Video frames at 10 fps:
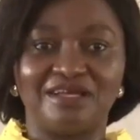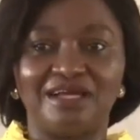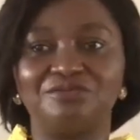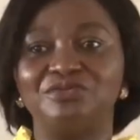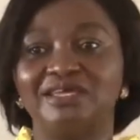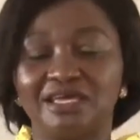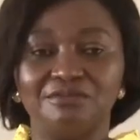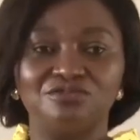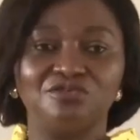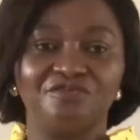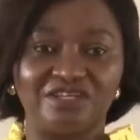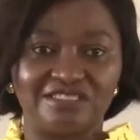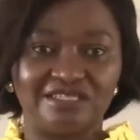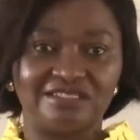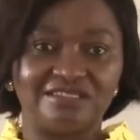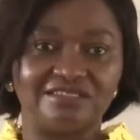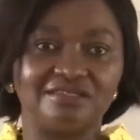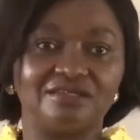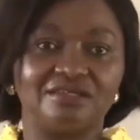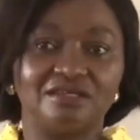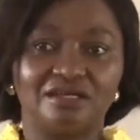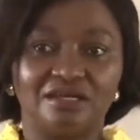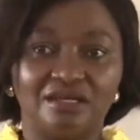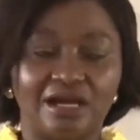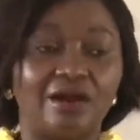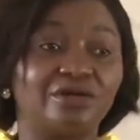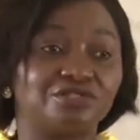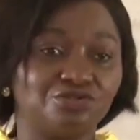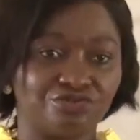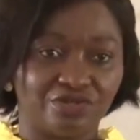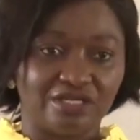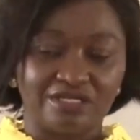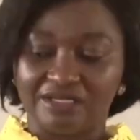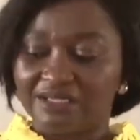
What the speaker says: and we came to visit our children.